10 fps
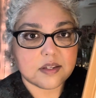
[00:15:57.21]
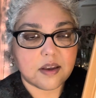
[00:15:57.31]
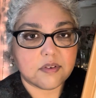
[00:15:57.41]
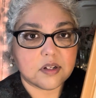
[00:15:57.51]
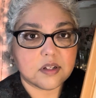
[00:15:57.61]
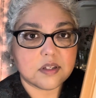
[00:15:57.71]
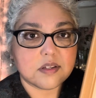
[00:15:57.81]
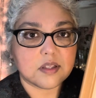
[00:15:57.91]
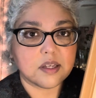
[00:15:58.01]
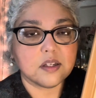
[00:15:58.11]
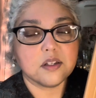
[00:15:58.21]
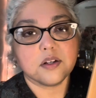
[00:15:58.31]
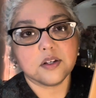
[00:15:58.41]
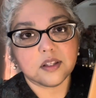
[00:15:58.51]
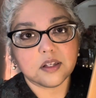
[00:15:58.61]
Seven is like, you know,
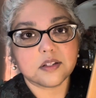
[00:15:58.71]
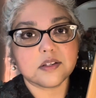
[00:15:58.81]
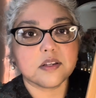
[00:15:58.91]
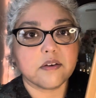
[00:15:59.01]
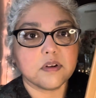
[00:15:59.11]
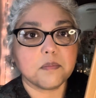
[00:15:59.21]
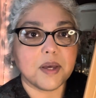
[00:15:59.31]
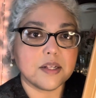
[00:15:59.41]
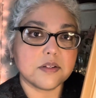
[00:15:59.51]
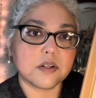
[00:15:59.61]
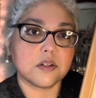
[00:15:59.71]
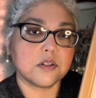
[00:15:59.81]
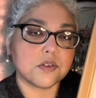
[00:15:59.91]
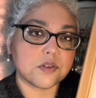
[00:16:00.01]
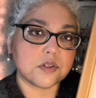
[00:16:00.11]
you think of the seven of
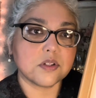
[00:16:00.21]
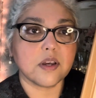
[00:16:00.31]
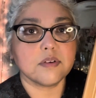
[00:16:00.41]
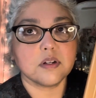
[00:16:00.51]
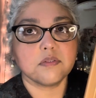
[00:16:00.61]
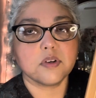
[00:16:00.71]
pentacles or seven of